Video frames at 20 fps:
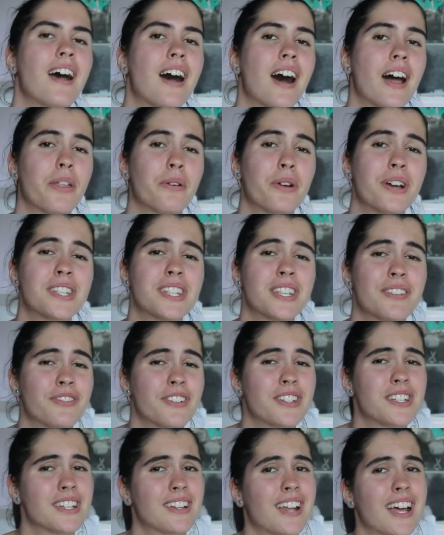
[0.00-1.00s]
Otherwise,
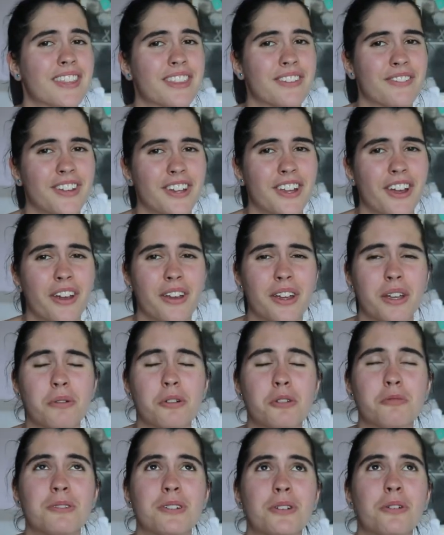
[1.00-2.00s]
if you did like the video, it
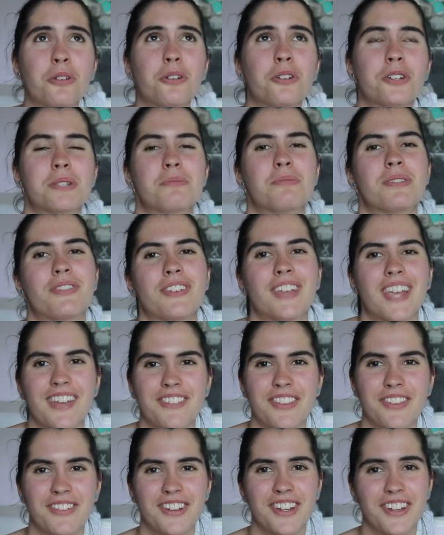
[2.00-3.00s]
would be awesome if you
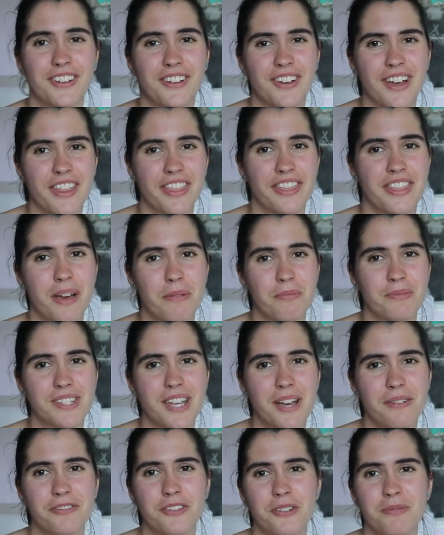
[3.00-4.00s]
gave the video a
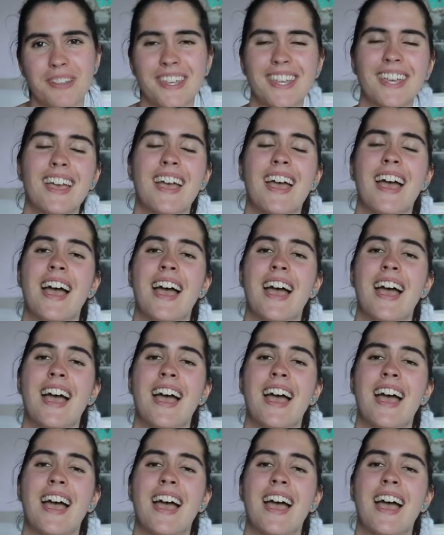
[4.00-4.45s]
thumbs up for me.